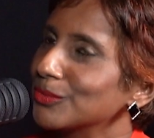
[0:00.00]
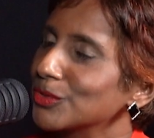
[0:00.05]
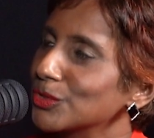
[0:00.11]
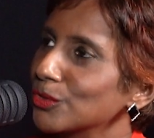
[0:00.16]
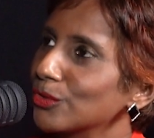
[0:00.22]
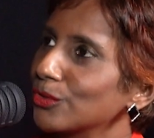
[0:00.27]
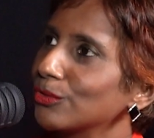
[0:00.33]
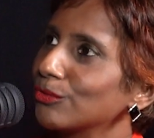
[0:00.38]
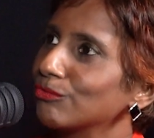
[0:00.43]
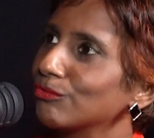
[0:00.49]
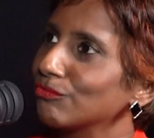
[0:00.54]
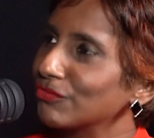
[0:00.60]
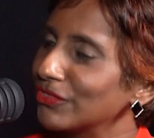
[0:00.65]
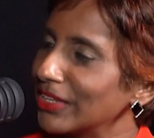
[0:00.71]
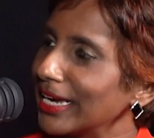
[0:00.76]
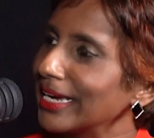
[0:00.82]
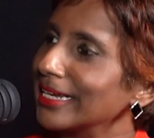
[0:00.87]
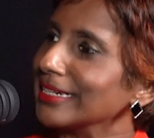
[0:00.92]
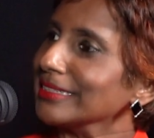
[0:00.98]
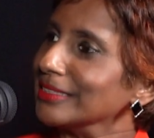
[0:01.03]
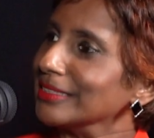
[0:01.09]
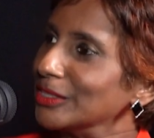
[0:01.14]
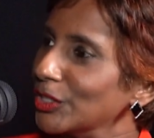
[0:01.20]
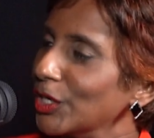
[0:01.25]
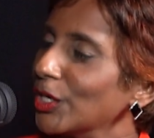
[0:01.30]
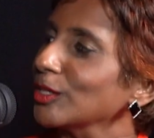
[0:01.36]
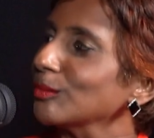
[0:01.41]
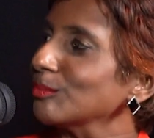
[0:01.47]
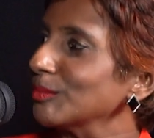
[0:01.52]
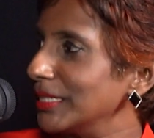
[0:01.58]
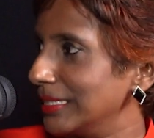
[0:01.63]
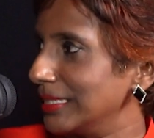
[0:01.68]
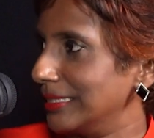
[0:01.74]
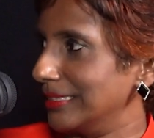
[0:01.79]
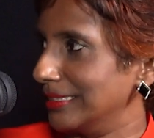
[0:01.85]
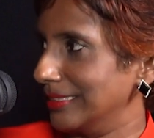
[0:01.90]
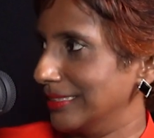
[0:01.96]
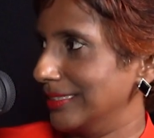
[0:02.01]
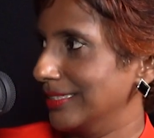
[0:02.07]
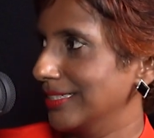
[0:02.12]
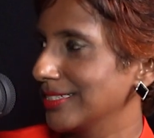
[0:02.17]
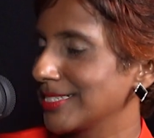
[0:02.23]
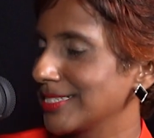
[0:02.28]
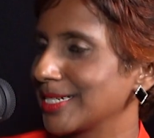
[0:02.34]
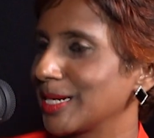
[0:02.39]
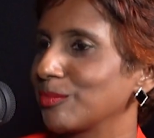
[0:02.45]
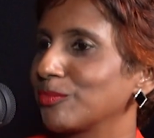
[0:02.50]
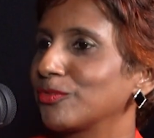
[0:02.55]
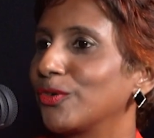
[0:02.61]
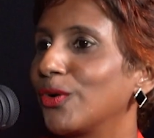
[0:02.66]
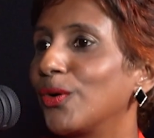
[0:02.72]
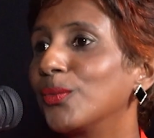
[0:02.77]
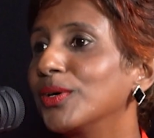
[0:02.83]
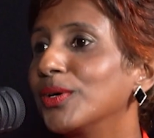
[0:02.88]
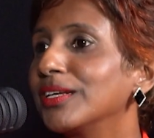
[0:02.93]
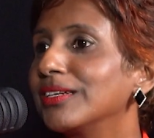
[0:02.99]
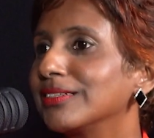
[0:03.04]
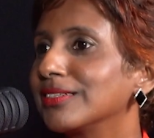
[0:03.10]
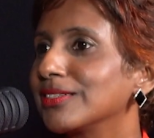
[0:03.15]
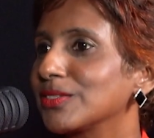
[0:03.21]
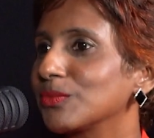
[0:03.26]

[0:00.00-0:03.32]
So that got me a step forward,